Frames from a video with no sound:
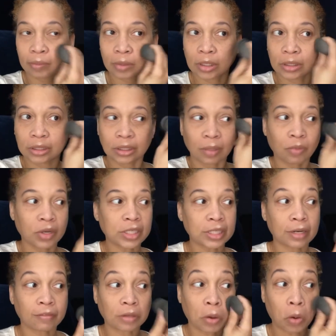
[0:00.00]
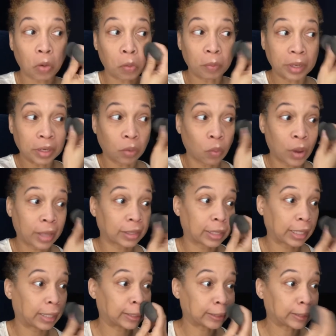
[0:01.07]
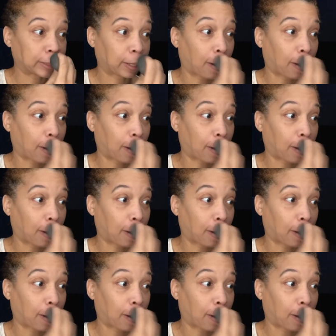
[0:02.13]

Someone should have told me to wet this.